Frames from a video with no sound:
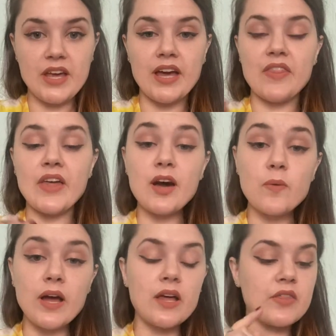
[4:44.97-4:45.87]
And that
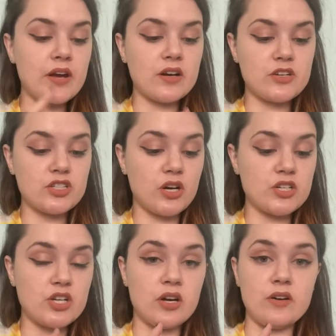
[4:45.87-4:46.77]
way they're in
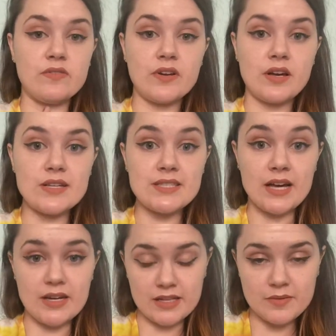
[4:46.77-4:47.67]
charge of
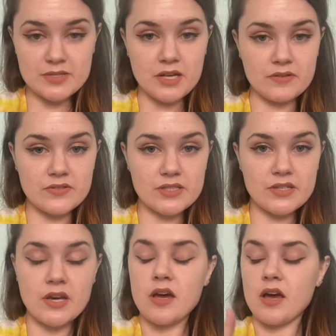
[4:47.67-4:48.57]
assigning themselves
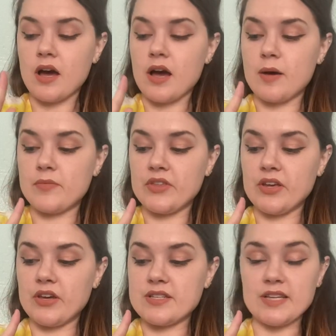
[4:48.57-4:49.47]

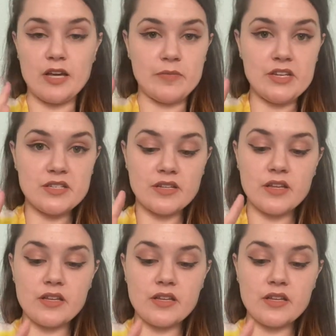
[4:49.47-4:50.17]
the assignment,